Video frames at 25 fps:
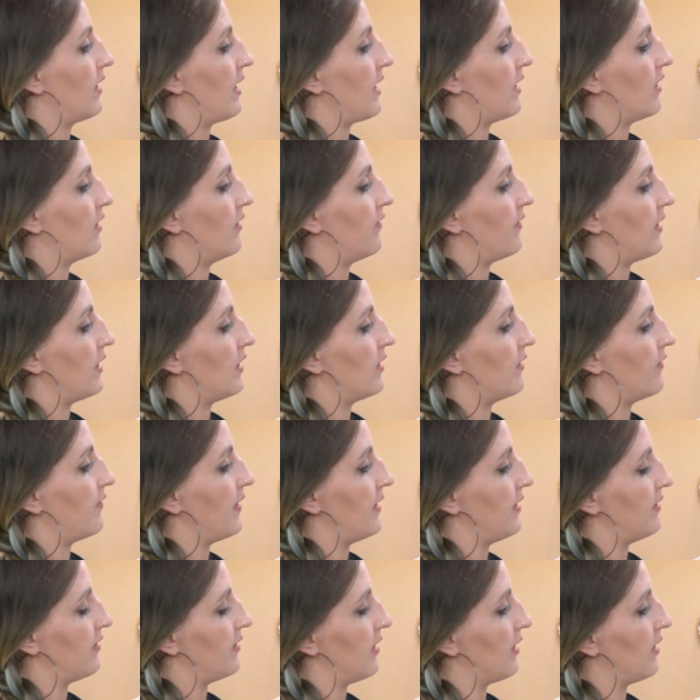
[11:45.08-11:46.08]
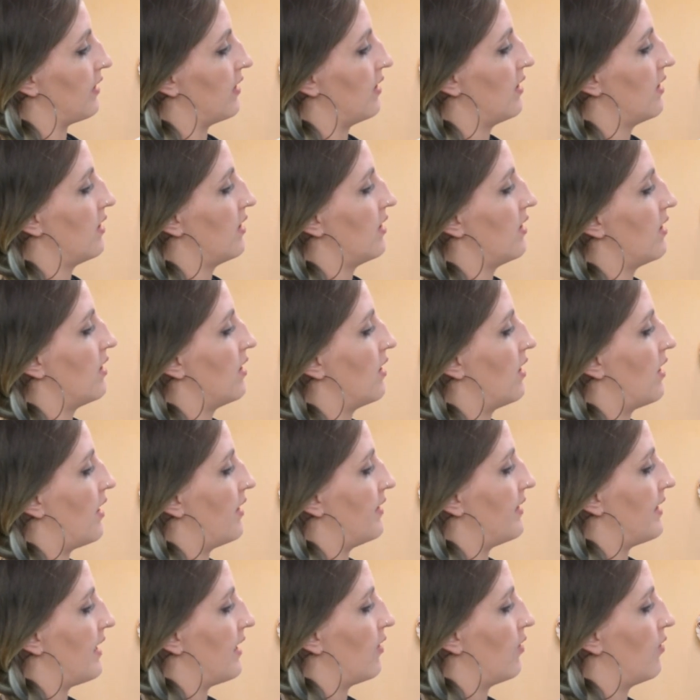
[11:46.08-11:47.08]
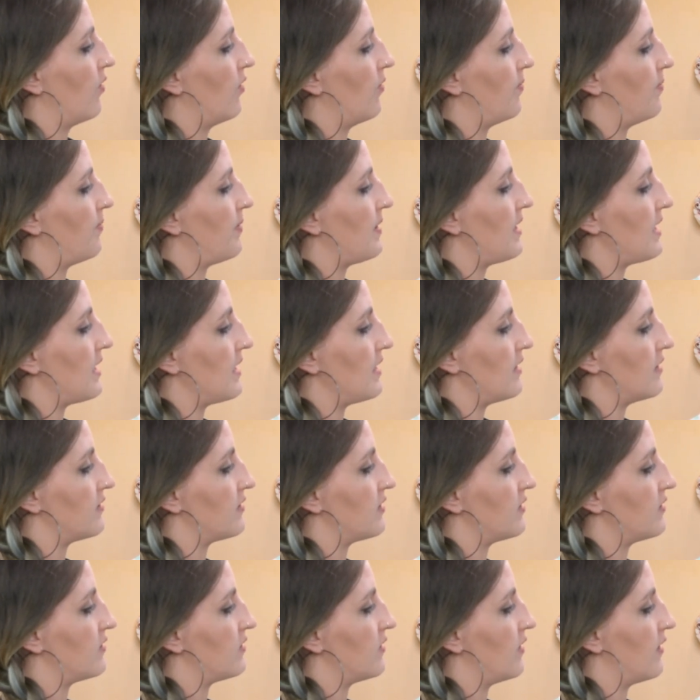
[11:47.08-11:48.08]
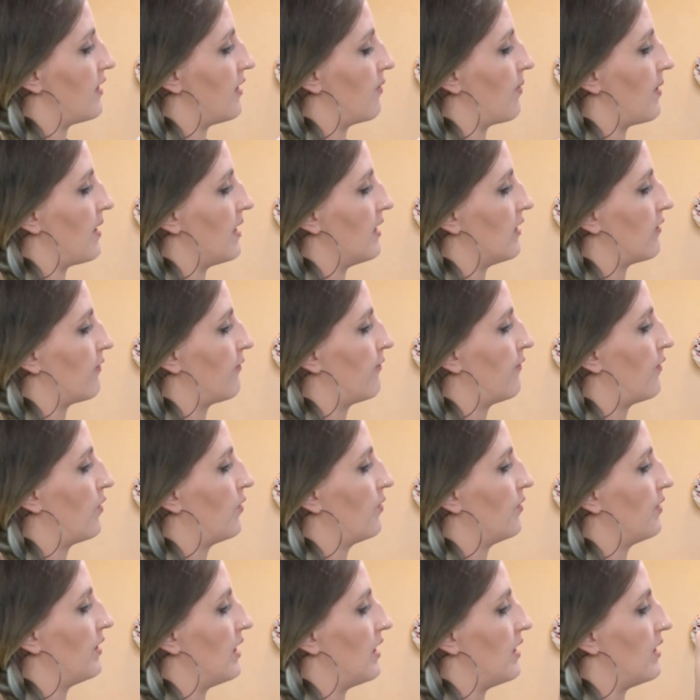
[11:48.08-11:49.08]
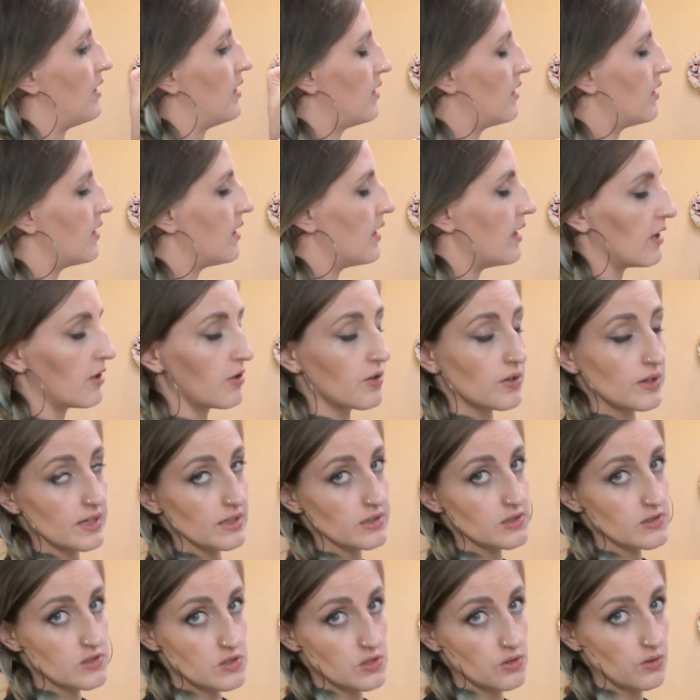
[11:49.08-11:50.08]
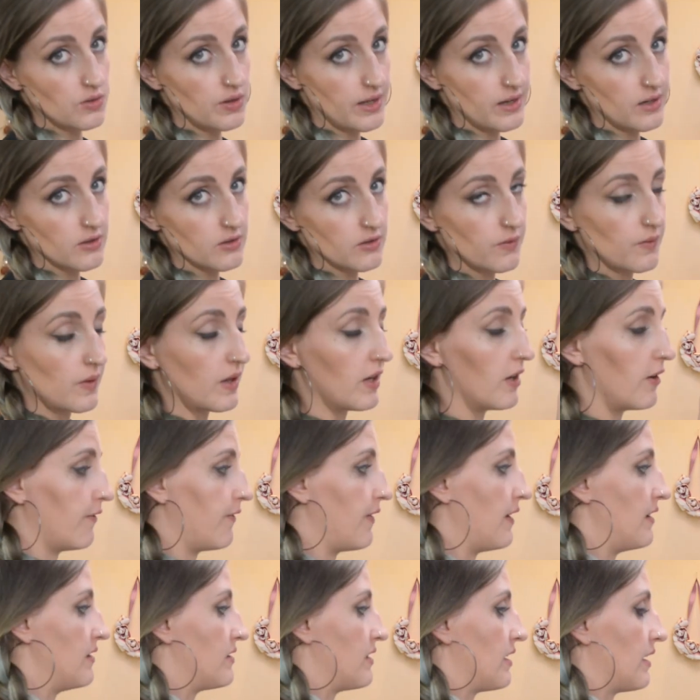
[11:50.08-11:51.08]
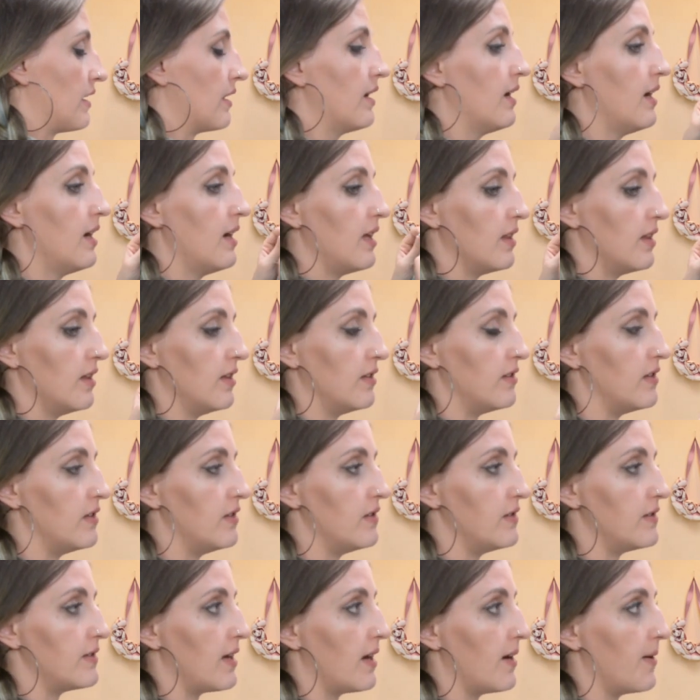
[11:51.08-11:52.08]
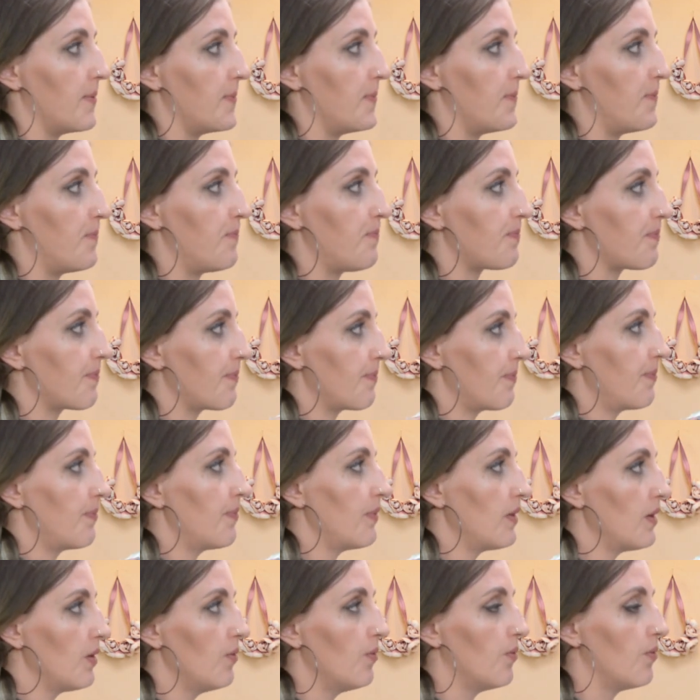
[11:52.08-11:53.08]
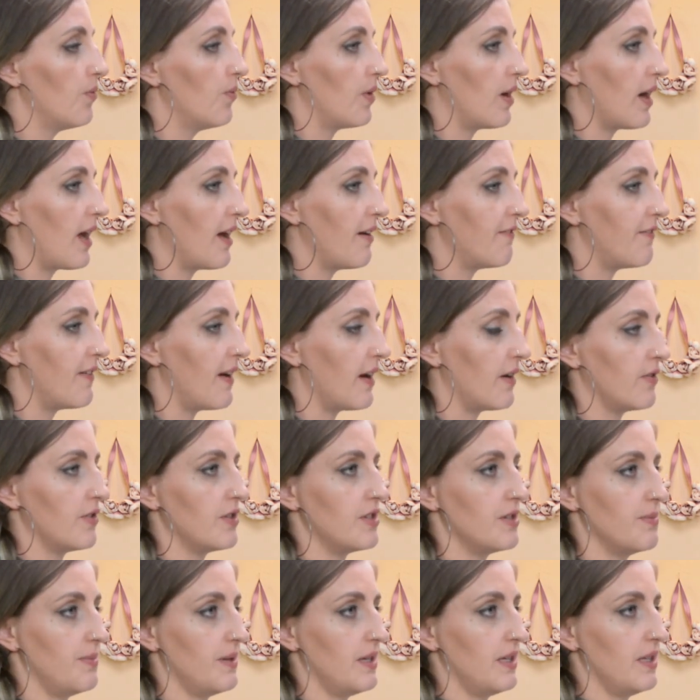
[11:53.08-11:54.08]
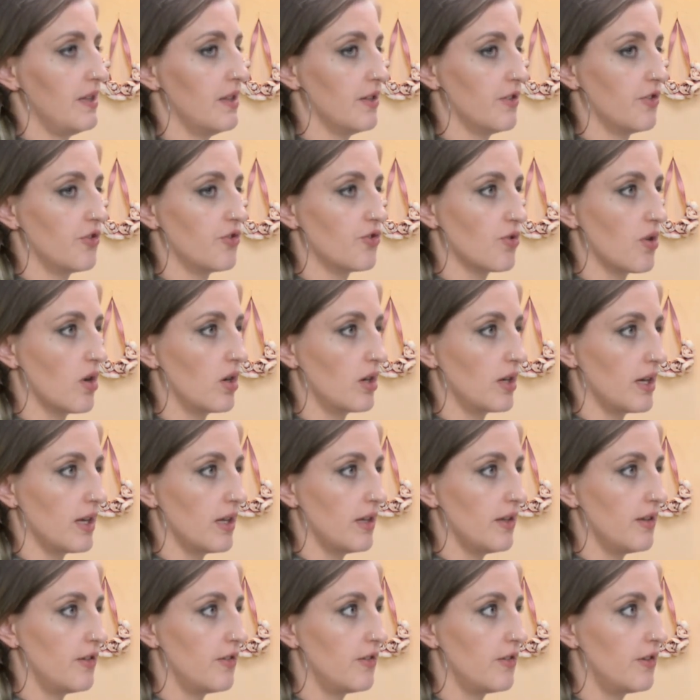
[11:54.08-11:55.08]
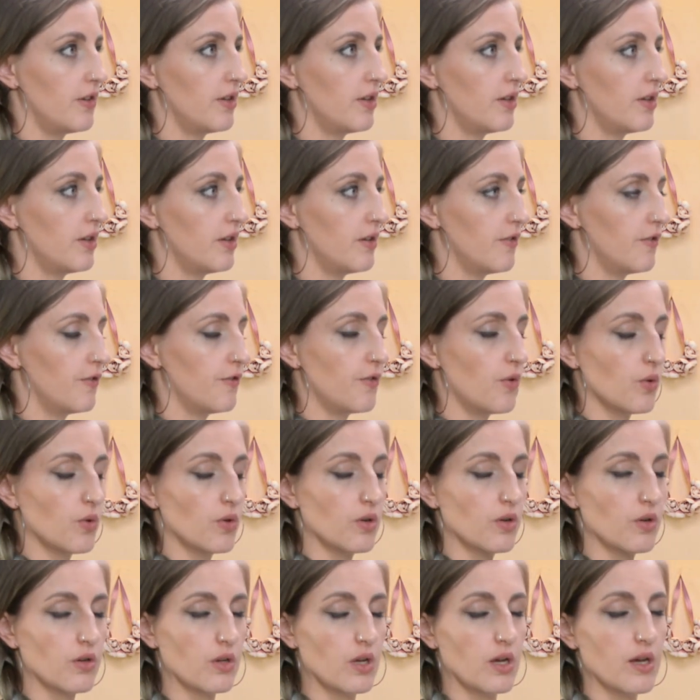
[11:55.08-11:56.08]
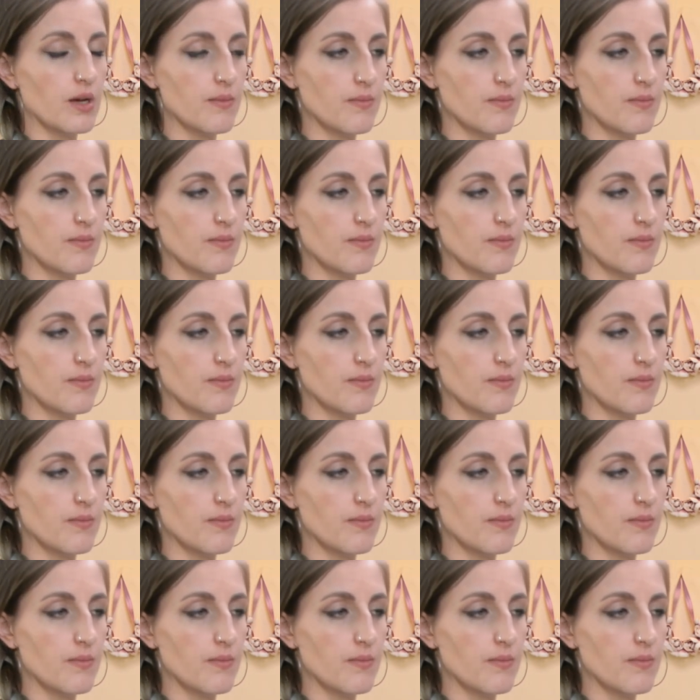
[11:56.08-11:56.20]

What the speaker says: layer of interfacing on that whole piece so that when it's folded, it creates 2 layers of interfacing. This is what I've found to be the strongest for